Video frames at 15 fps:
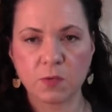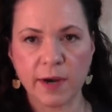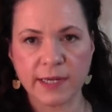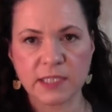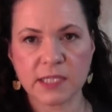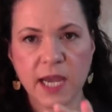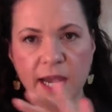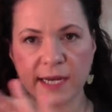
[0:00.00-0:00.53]
on the
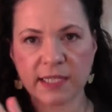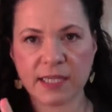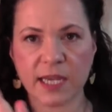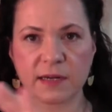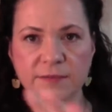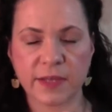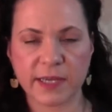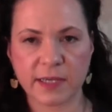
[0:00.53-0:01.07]
right side. It's
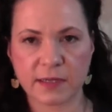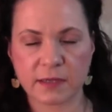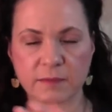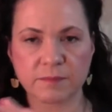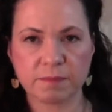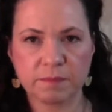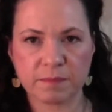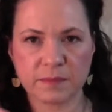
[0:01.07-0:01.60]
kind of like in
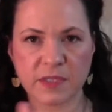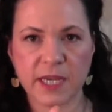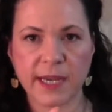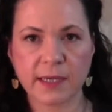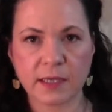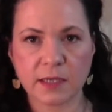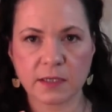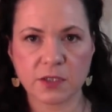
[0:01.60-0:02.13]
a
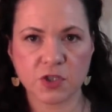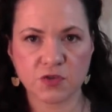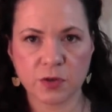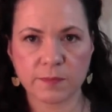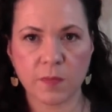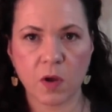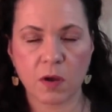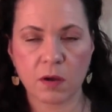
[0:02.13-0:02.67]
tiny
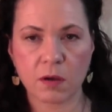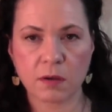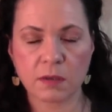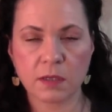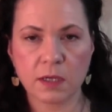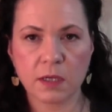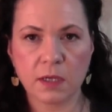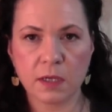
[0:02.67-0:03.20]
strip
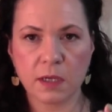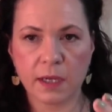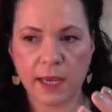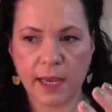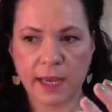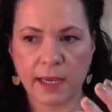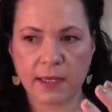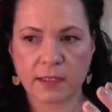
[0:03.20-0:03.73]
mall,
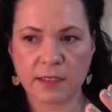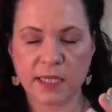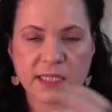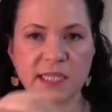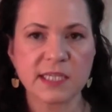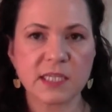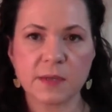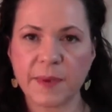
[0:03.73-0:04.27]
and
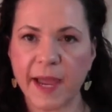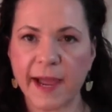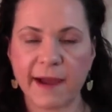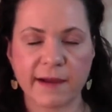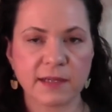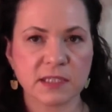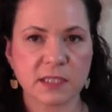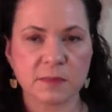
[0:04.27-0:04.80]
it's easy to
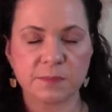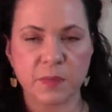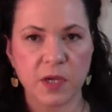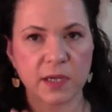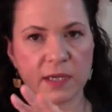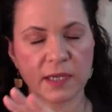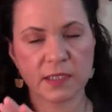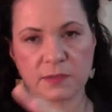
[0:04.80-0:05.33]
pass,
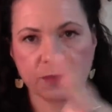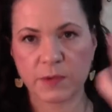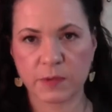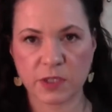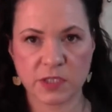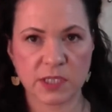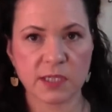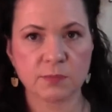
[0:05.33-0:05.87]
but
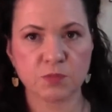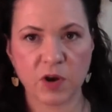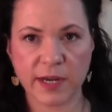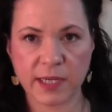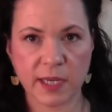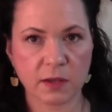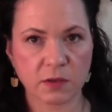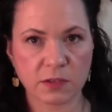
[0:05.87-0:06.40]
when you see the
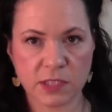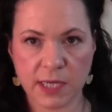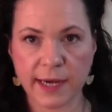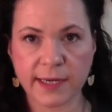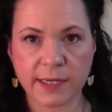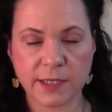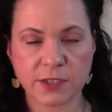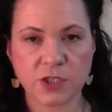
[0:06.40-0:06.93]
bright yellow
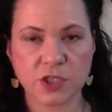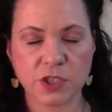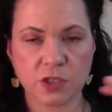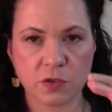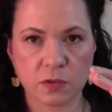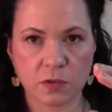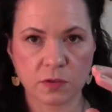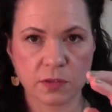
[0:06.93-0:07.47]
signage,
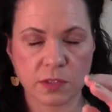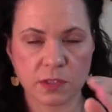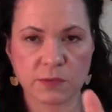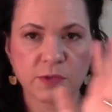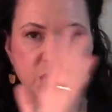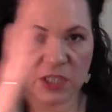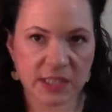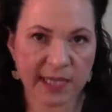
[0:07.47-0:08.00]

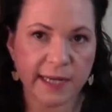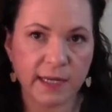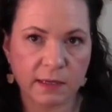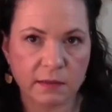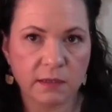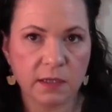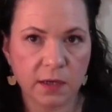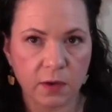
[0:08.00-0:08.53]
which is set
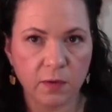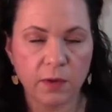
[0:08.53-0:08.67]
in,